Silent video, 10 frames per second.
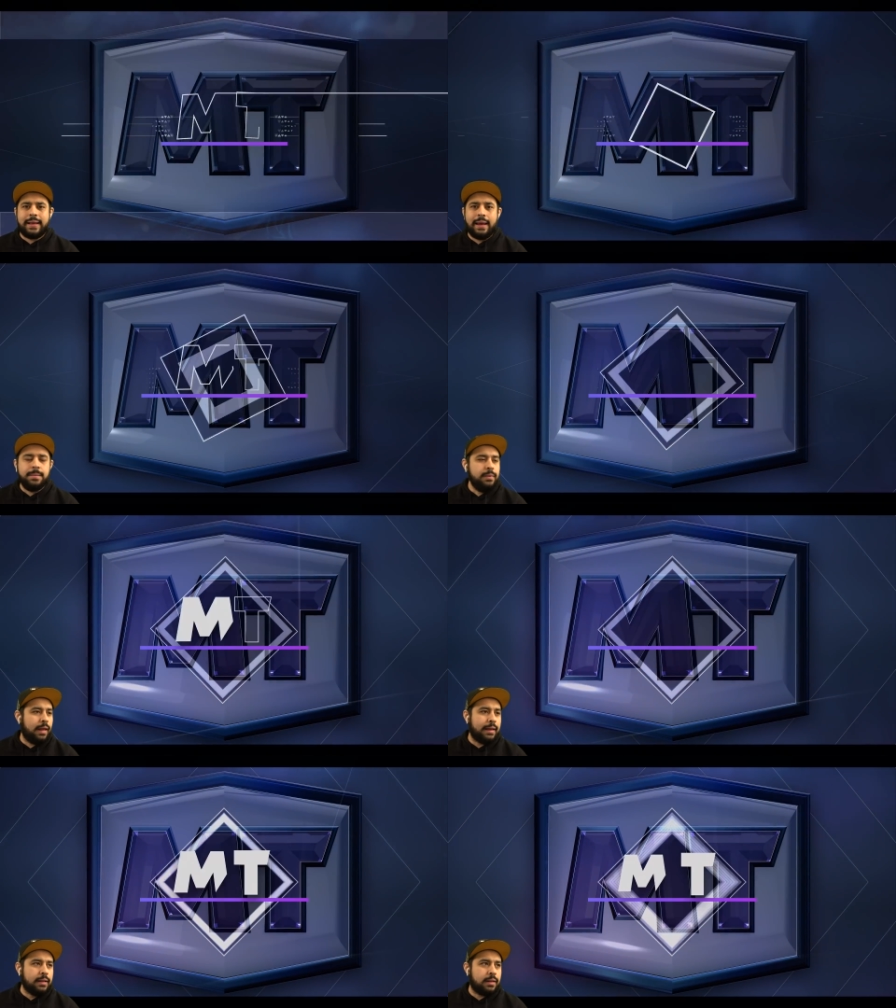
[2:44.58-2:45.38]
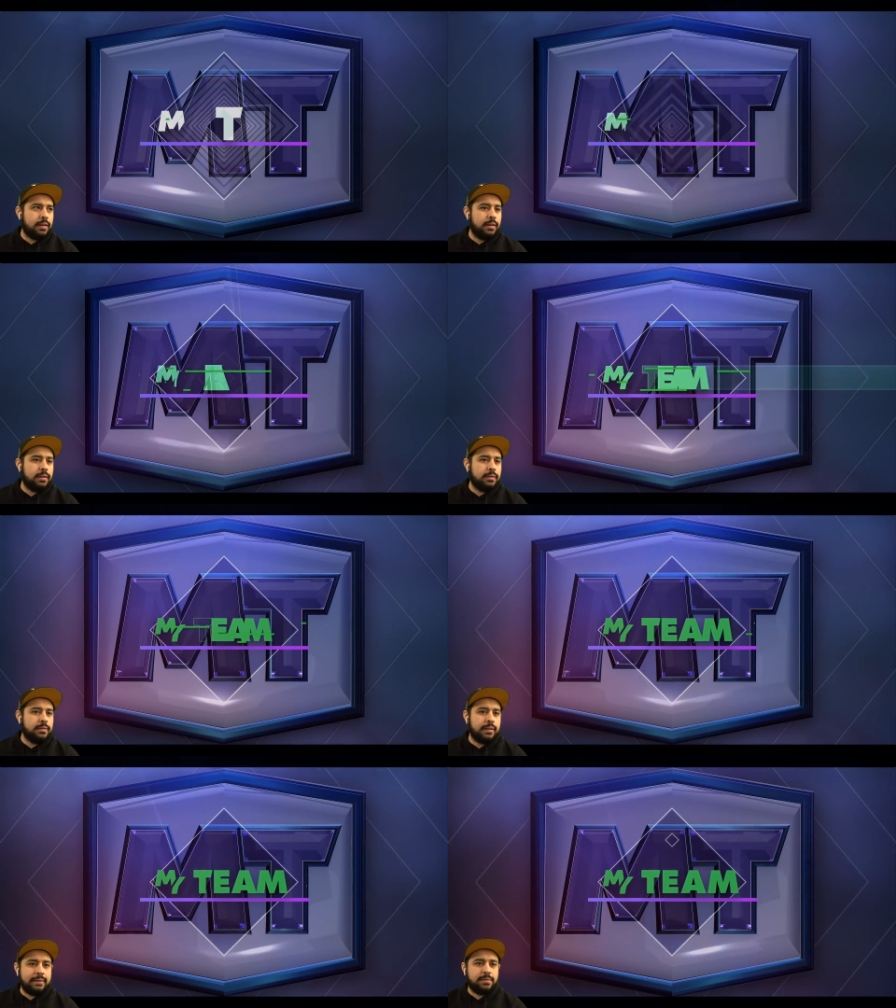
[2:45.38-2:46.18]
the game? Like,
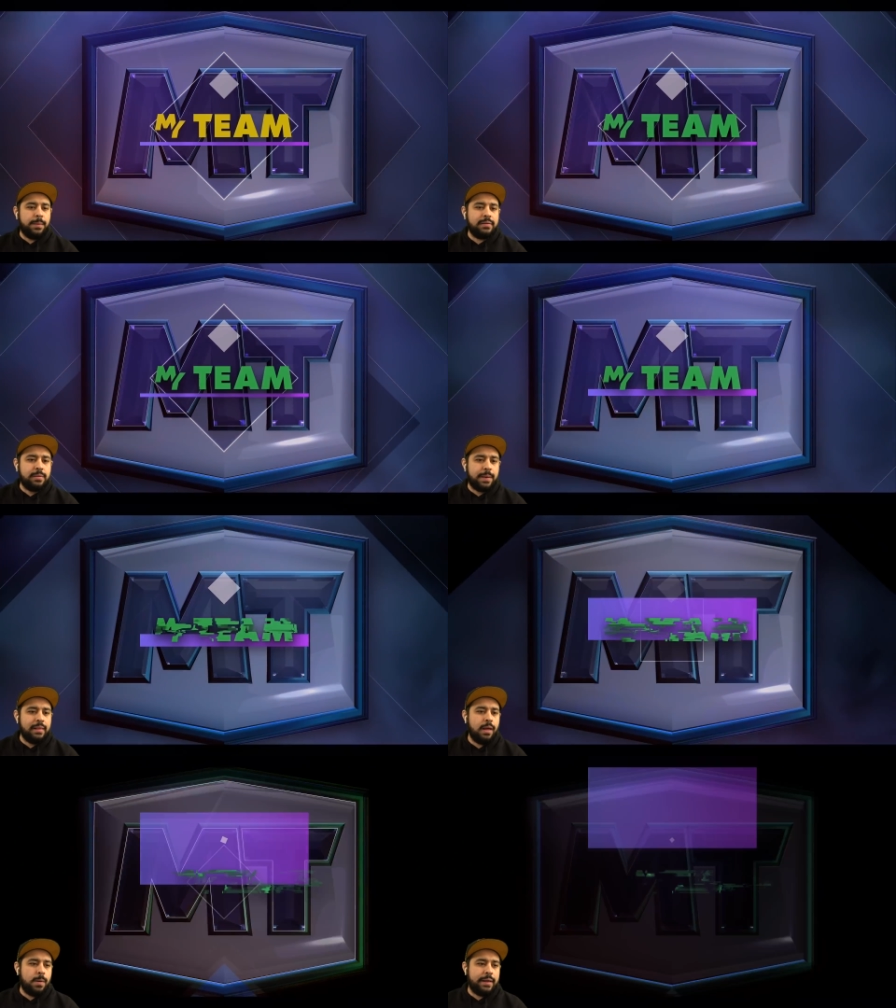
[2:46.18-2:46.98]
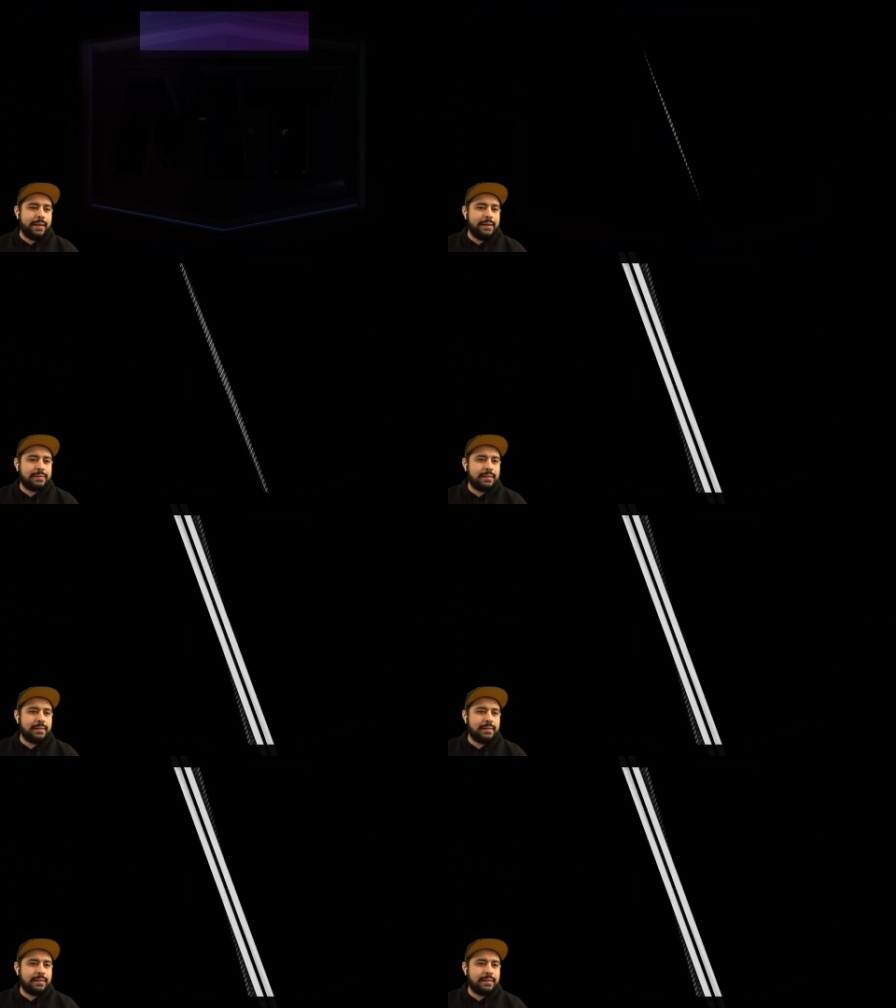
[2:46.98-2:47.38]
it's supposed to be loading and